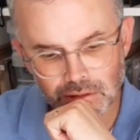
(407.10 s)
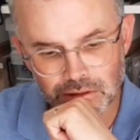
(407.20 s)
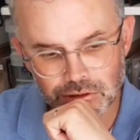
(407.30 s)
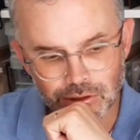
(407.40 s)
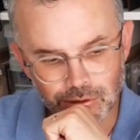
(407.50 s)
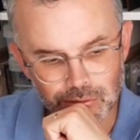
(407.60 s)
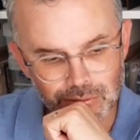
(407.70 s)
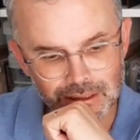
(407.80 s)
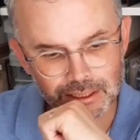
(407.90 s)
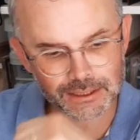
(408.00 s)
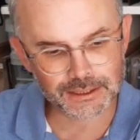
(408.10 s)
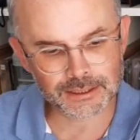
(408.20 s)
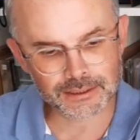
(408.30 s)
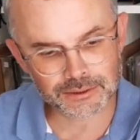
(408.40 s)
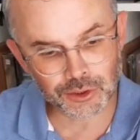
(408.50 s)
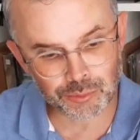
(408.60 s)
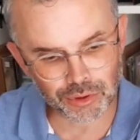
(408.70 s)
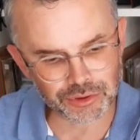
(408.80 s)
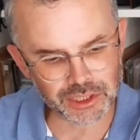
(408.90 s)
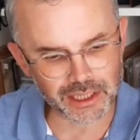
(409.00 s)
So new
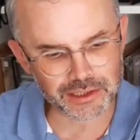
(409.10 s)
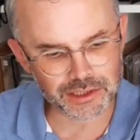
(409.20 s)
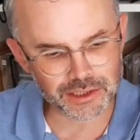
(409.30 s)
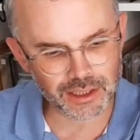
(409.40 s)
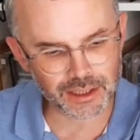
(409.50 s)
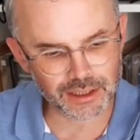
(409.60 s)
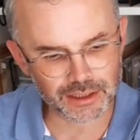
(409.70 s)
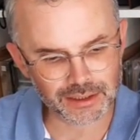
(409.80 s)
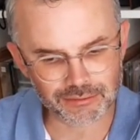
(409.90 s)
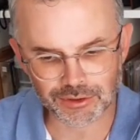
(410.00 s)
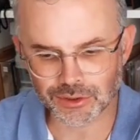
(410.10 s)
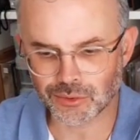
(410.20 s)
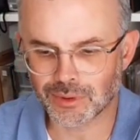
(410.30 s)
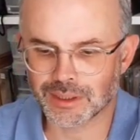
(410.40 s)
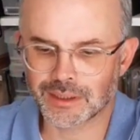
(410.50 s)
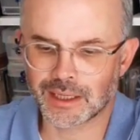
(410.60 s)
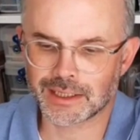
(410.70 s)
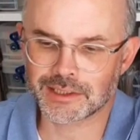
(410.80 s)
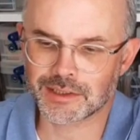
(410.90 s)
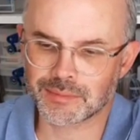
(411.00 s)
projects, another new one
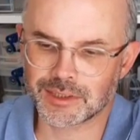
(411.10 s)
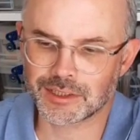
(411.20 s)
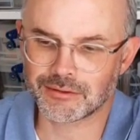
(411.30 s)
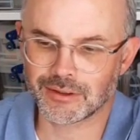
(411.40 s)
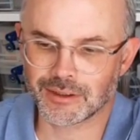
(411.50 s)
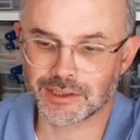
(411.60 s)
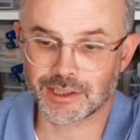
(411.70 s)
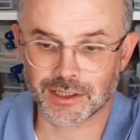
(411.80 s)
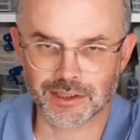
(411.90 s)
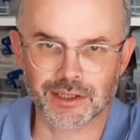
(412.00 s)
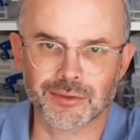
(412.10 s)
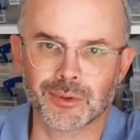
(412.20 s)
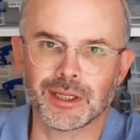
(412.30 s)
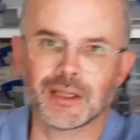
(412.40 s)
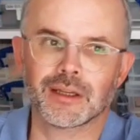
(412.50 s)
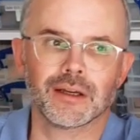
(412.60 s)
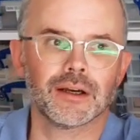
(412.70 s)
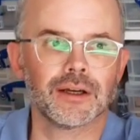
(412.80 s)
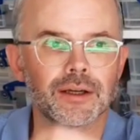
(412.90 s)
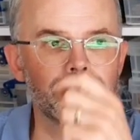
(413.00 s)
has materialized just this week.
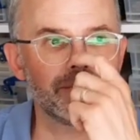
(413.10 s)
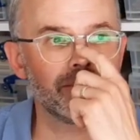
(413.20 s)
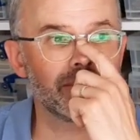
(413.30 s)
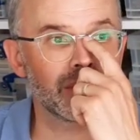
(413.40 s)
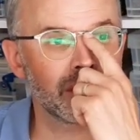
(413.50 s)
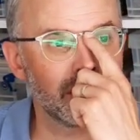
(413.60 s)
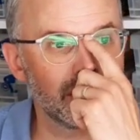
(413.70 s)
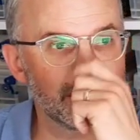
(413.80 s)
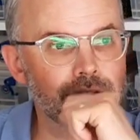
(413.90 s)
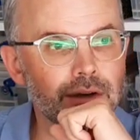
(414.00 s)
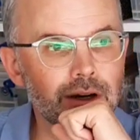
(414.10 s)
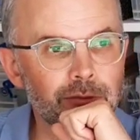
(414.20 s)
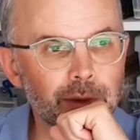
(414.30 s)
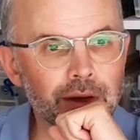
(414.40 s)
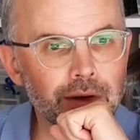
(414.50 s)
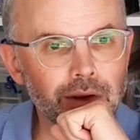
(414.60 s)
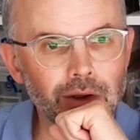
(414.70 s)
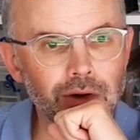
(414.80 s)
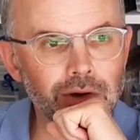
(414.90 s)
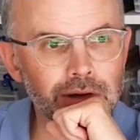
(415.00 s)
So I've been
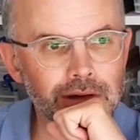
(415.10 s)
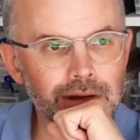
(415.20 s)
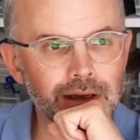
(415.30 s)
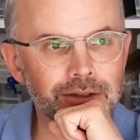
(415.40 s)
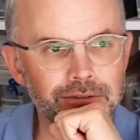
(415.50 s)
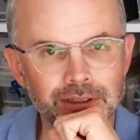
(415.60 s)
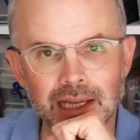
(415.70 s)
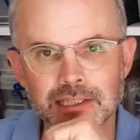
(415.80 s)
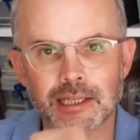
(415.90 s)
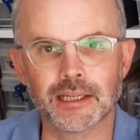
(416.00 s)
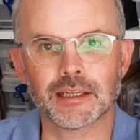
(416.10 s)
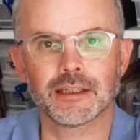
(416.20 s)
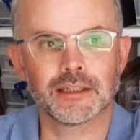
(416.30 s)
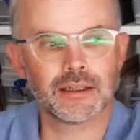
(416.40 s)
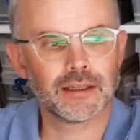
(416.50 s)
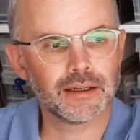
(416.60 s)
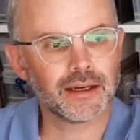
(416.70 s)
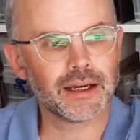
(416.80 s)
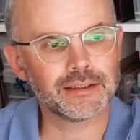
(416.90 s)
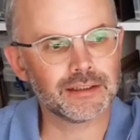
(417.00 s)
long a fanatic
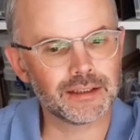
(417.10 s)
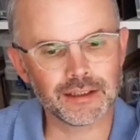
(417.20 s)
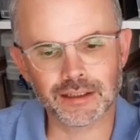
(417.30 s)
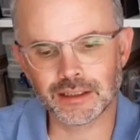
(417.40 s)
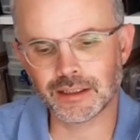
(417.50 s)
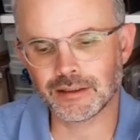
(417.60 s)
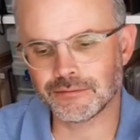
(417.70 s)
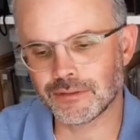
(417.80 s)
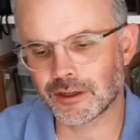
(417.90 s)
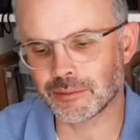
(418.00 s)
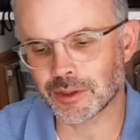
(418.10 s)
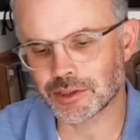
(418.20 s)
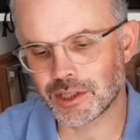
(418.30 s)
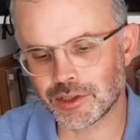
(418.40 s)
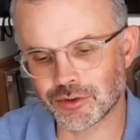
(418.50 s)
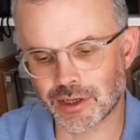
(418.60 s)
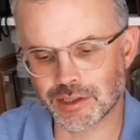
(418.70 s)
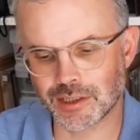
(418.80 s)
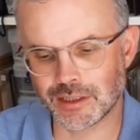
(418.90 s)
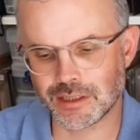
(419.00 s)
and very much
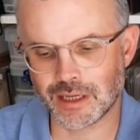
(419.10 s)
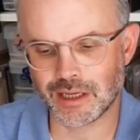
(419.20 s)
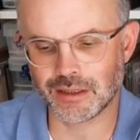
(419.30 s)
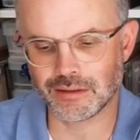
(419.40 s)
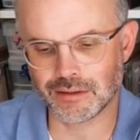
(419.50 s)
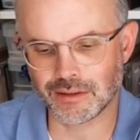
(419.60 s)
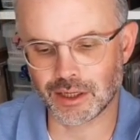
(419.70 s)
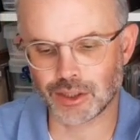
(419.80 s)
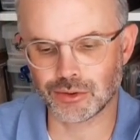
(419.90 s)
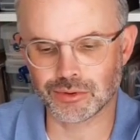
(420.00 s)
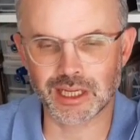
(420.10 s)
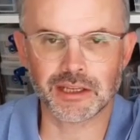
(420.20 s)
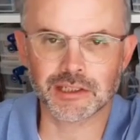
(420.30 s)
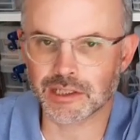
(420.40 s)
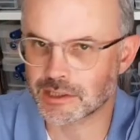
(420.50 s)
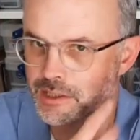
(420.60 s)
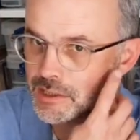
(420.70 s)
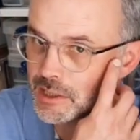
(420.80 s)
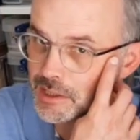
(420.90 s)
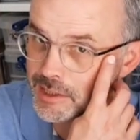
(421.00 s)
interested in the whole 1066